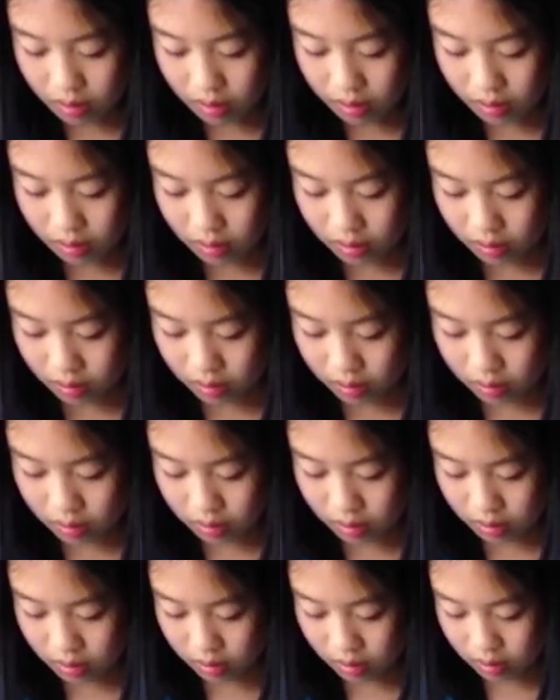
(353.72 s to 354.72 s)

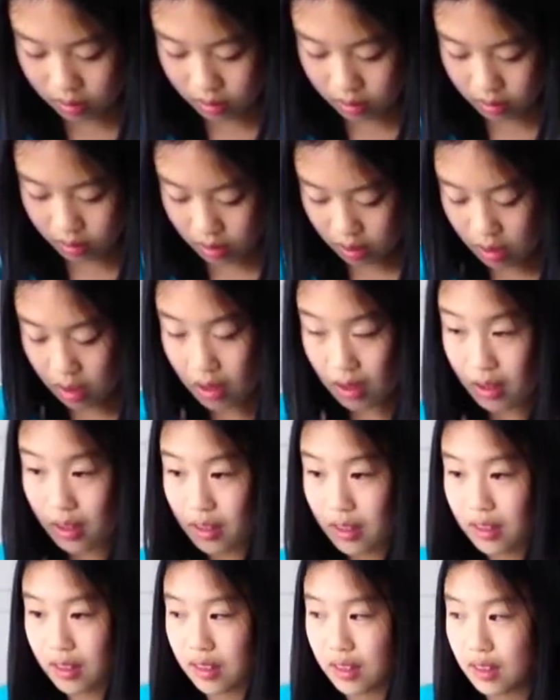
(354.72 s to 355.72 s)
Nothing is said.